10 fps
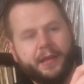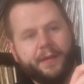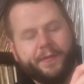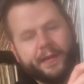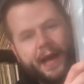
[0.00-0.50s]

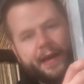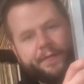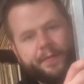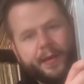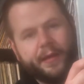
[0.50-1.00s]
If you're
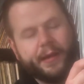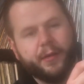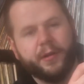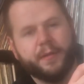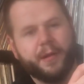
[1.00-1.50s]
not
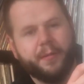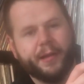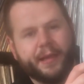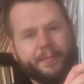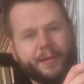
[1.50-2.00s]
familiar with
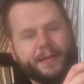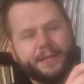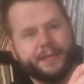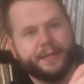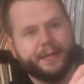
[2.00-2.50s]
Public
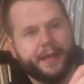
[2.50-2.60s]
Image,